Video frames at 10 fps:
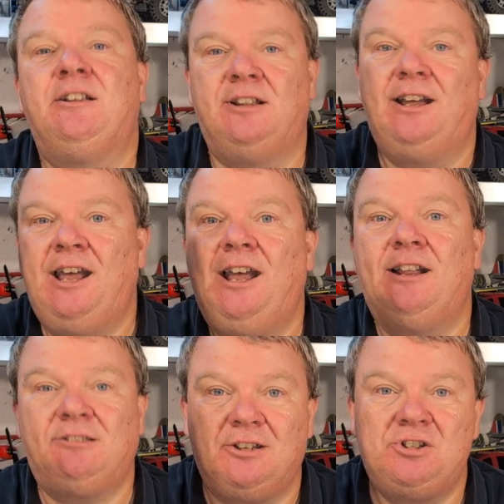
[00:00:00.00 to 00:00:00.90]
that
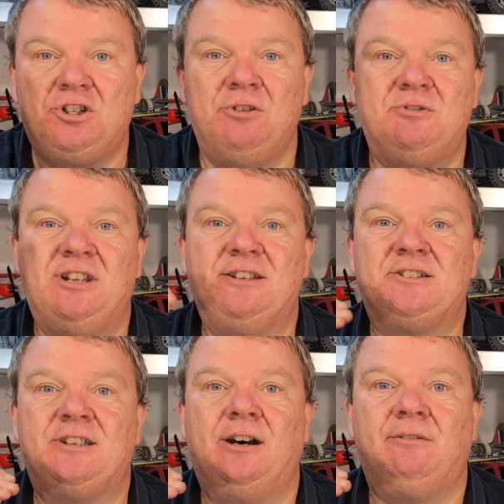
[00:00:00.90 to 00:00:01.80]
had the shooting
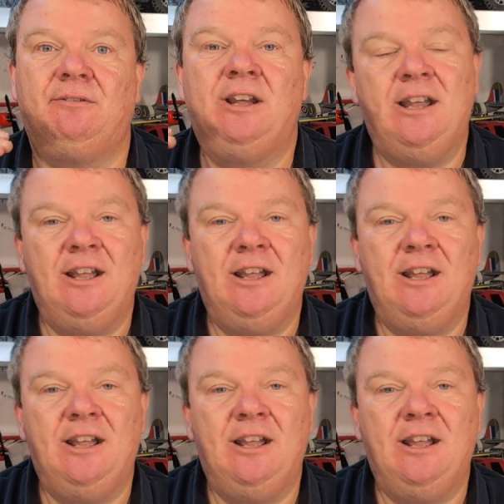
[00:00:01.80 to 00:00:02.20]
stuff.